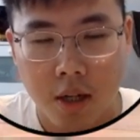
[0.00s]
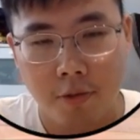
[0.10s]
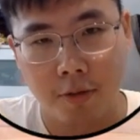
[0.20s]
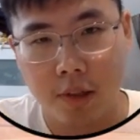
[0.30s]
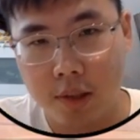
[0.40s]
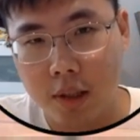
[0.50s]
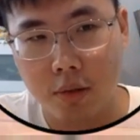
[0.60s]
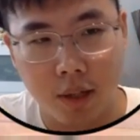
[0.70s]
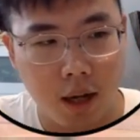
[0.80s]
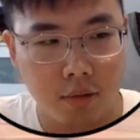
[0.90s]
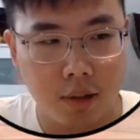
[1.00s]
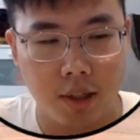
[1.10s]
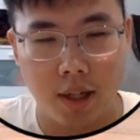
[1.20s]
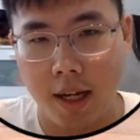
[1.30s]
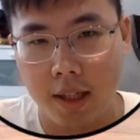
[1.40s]

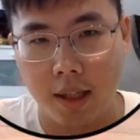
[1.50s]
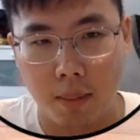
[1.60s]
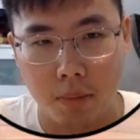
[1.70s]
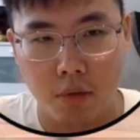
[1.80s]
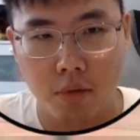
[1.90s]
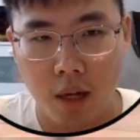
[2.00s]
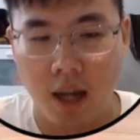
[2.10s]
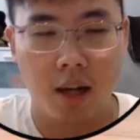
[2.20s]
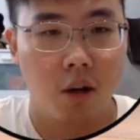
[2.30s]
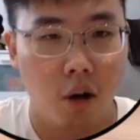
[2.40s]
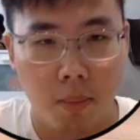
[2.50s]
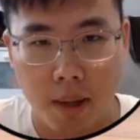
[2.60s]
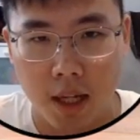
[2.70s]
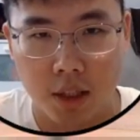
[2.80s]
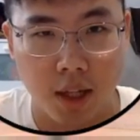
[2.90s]
the AEW hardcore
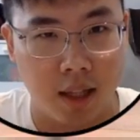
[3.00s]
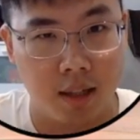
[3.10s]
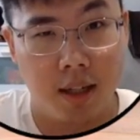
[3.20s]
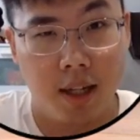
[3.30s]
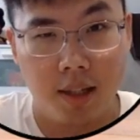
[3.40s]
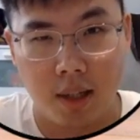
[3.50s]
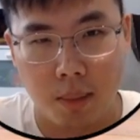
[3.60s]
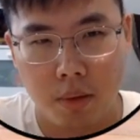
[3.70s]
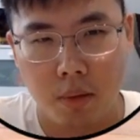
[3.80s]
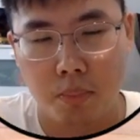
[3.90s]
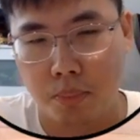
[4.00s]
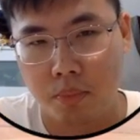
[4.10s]
match, and the AEW,